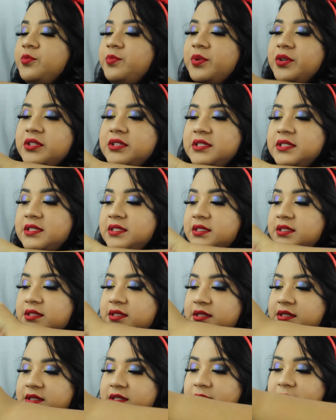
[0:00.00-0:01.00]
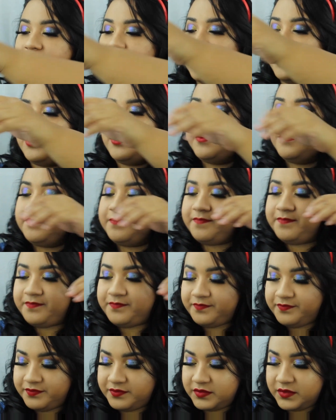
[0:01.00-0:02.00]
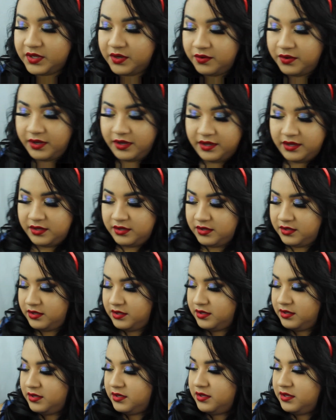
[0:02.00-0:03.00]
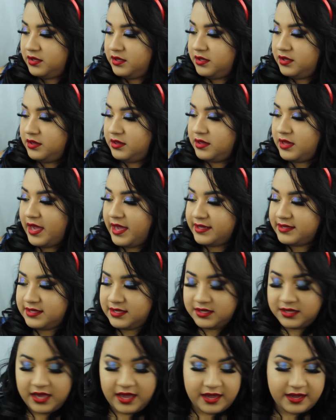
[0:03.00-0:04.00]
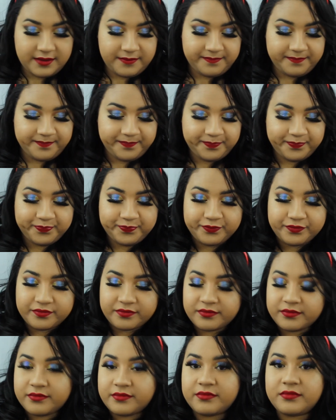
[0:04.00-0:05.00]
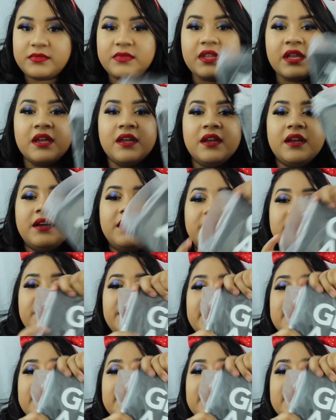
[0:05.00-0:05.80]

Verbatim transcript: put this somewhere. Okay. That's that. The